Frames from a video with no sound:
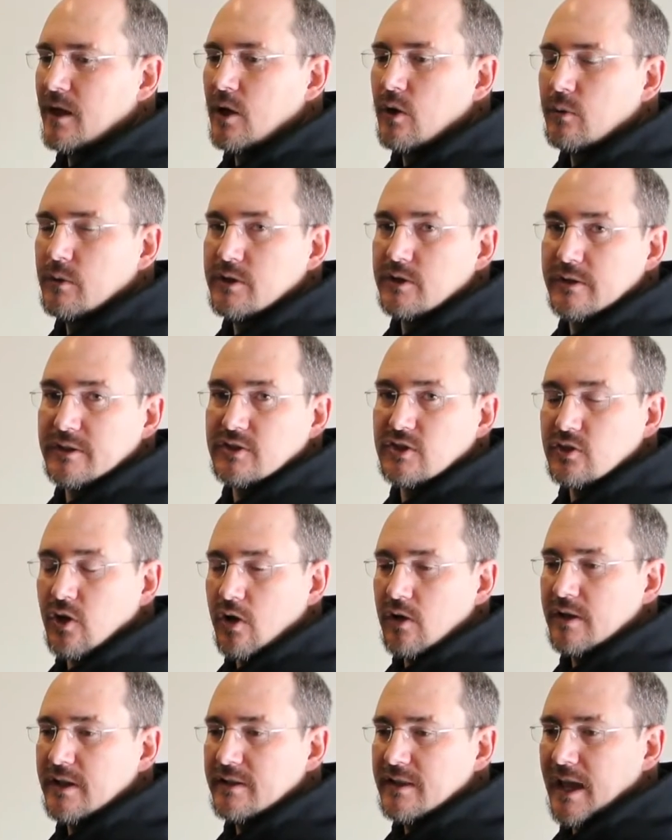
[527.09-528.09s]
When you're
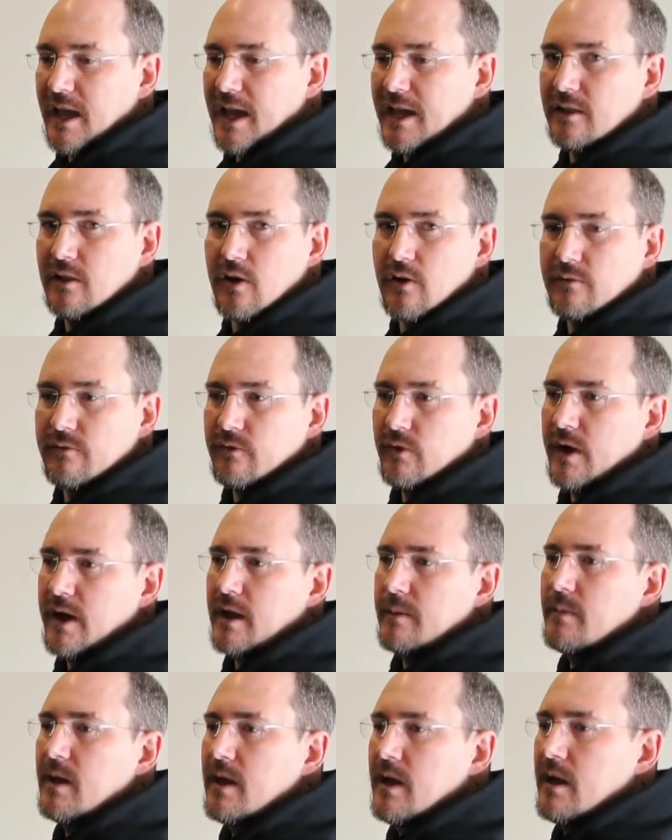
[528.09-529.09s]
installing the halo frame,